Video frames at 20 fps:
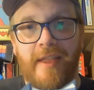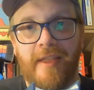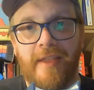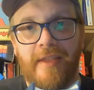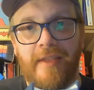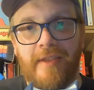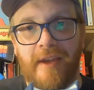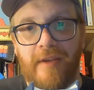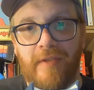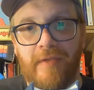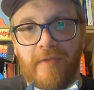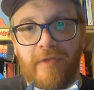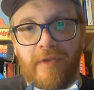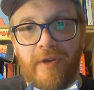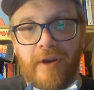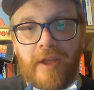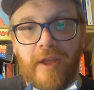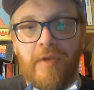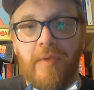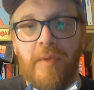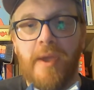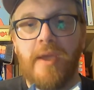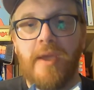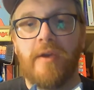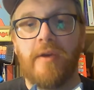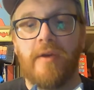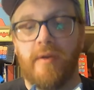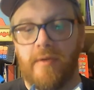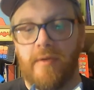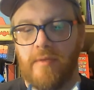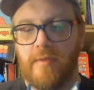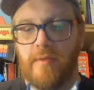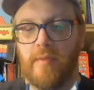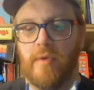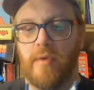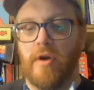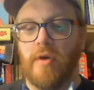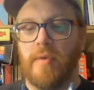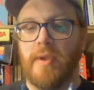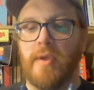Done for another week.
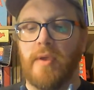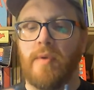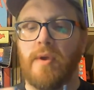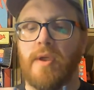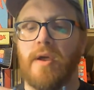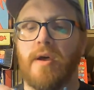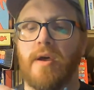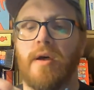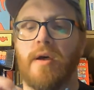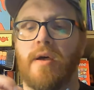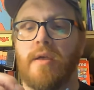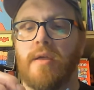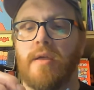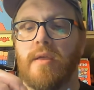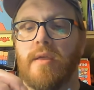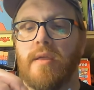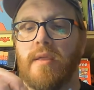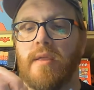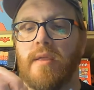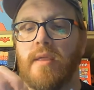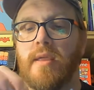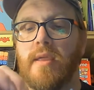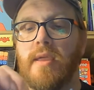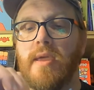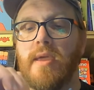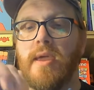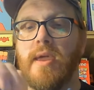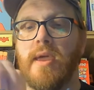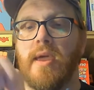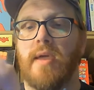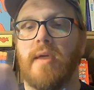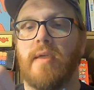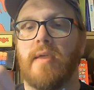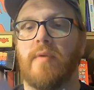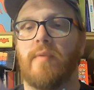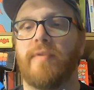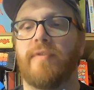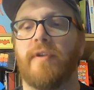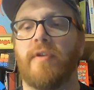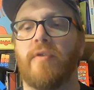Where are we? We are here.
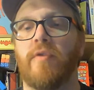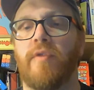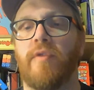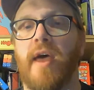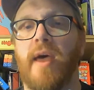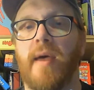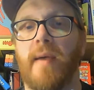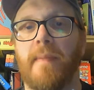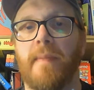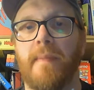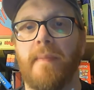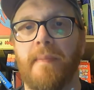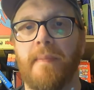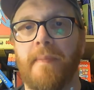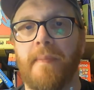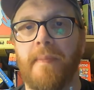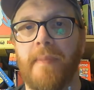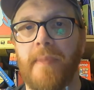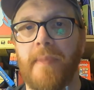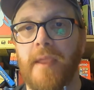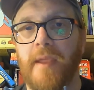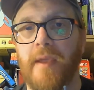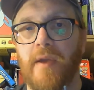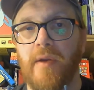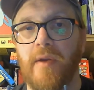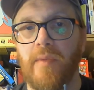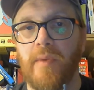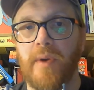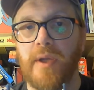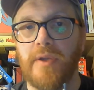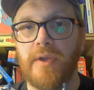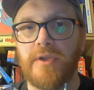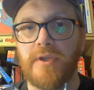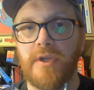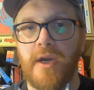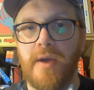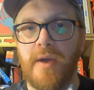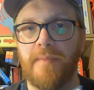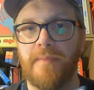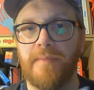We've done all that. Which,
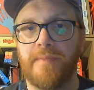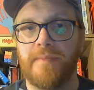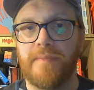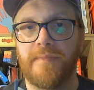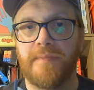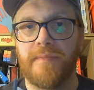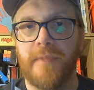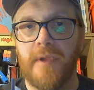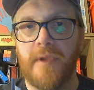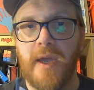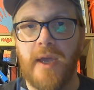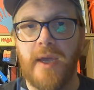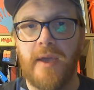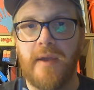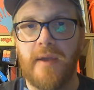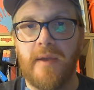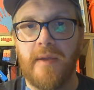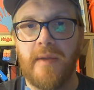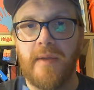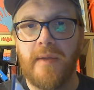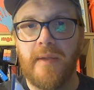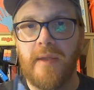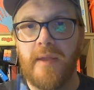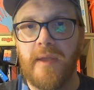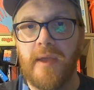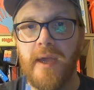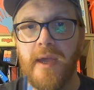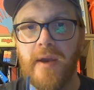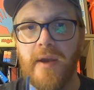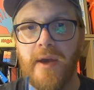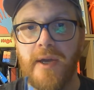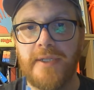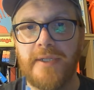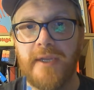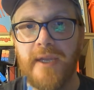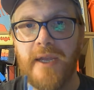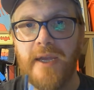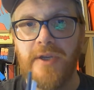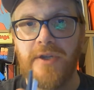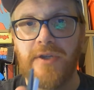like, in
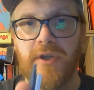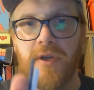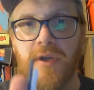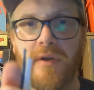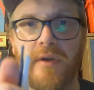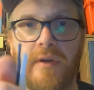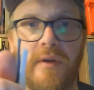isolation,